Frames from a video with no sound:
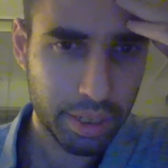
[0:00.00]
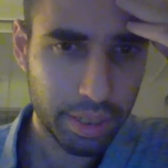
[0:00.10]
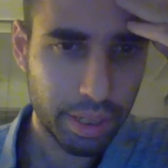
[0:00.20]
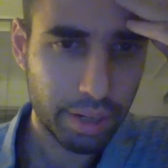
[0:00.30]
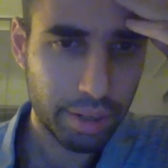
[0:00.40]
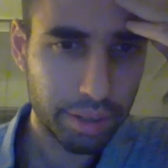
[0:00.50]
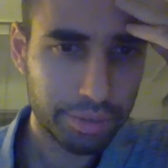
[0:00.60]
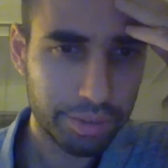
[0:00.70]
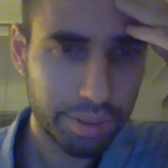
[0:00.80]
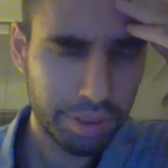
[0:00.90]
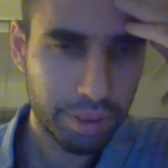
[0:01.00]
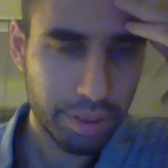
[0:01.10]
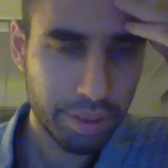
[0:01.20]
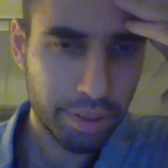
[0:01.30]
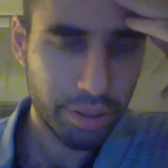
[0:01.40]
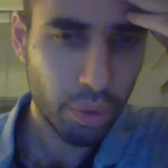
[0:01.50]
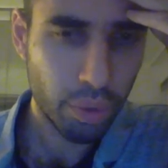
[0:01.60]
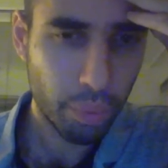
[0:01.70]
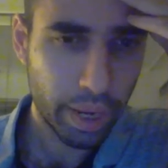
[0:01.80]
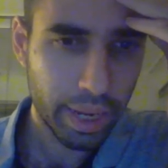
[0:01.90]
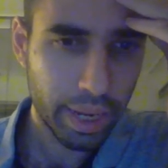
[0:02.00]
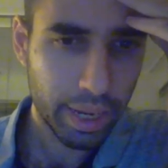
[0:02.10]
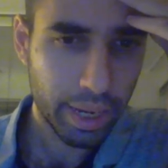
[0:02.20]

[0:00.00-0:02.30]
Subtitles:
There is no way